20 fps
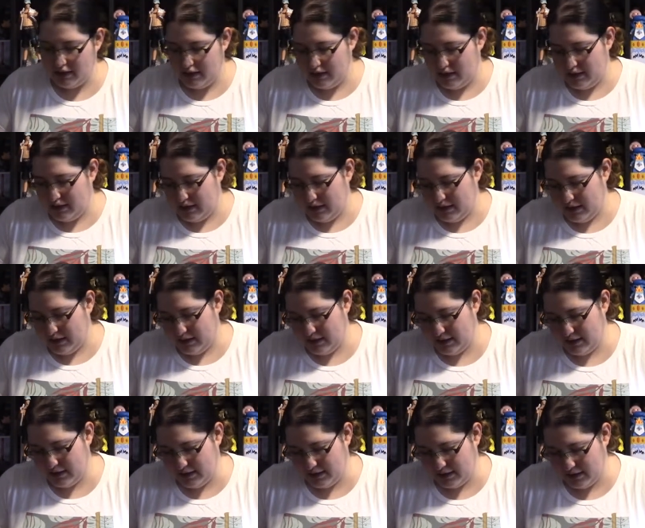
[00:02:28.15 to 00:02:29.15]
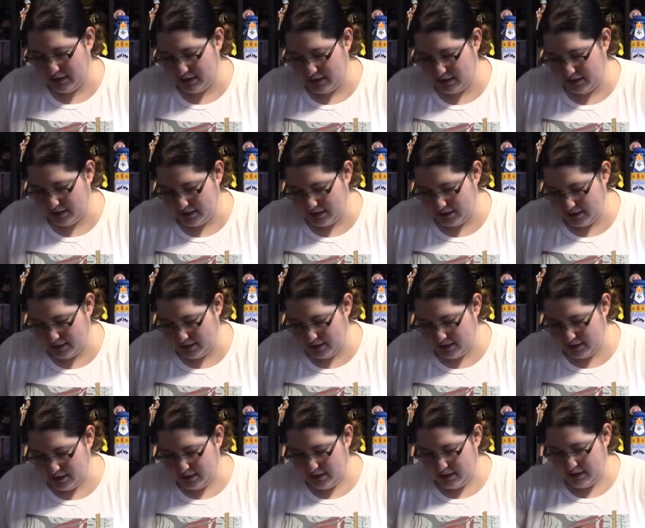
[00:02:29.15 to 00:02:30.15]

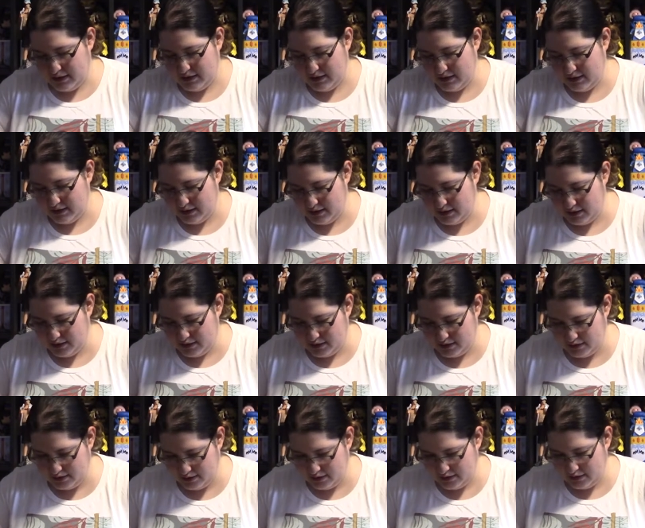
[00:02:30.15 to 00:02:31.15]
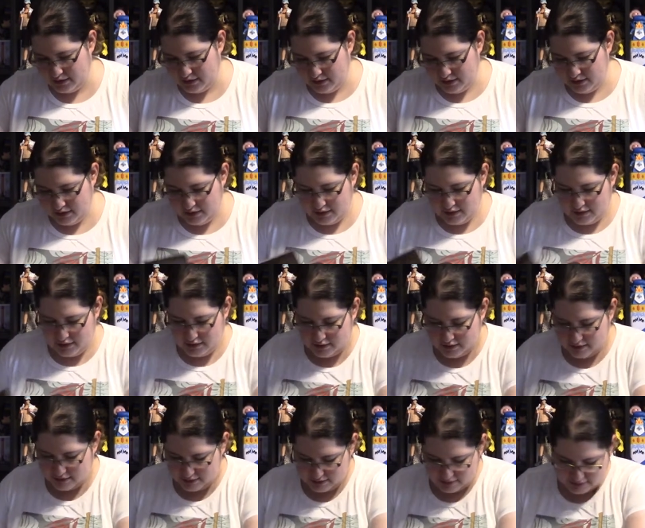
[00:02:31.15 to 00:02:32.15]
No one is speaking in this clip.